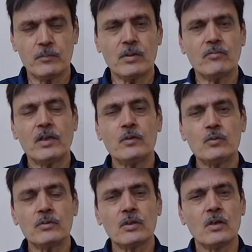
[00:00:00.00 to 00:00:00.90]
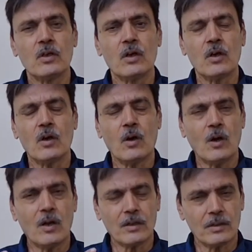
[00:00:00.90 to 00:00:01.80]
values
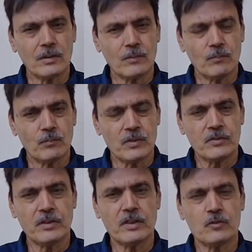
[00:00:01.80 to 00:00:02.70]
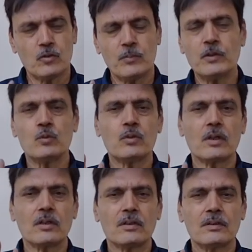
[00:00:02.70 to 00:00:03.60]
or state should be neutral
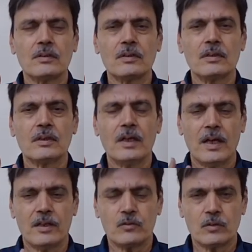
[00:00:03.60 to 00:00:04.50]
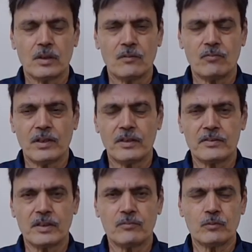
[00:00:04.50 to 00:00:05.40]
and should confine
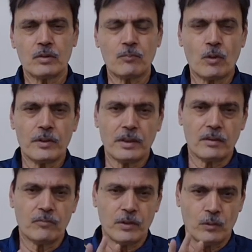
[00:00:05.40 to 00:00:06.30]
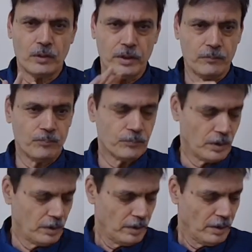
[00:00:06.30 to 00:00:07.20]
itself to the political affair only.
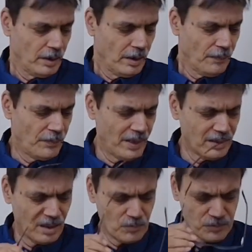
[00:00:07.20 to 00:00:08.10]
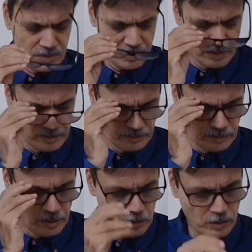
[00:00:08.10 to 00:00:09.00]
Then comes
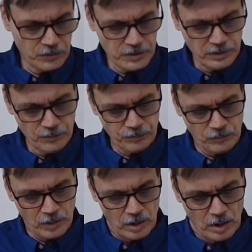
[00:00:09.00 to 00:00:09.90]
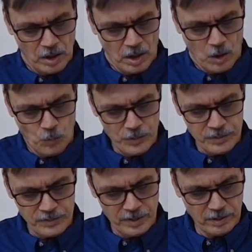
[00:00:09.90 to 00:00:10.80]
another question which is
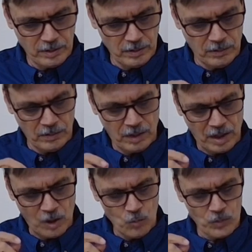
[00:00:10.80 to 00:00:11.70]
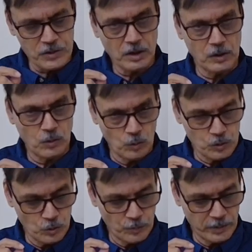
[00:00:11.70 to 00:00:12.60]
that how much control
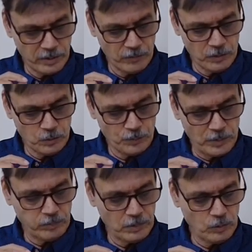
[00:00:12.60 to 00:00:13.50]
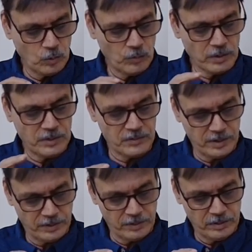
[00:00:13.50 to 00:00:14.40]
should be given to people over the
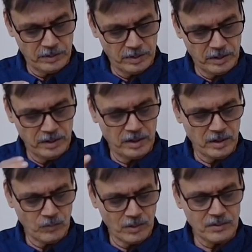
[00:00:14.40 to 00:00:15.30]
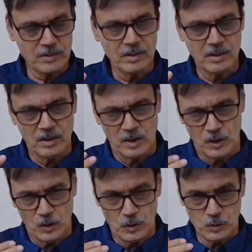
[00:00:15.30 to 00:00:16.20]
state. In other words,
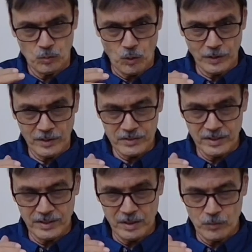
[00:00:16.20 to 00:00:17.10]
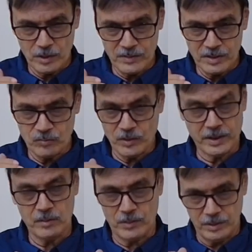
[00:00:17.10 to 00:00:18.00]
to what extent democracy is
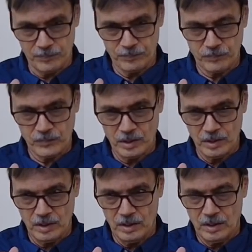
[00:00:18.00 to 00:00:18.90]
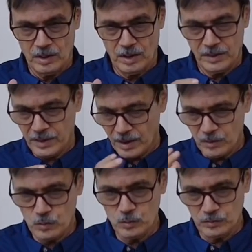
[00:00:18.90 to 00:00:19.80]
workable. Uh, there are
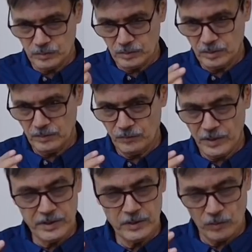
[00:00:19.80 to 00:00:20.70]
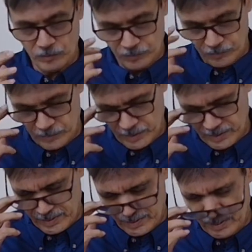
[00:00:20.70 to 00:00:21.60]
two uh, variant of
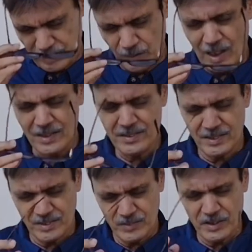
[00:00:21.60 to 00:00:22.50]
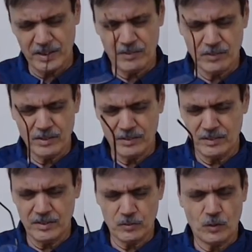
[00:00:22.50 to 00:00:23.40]
this, uh, the answers which are given
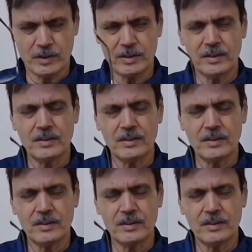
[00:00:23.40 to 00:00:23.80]
historically.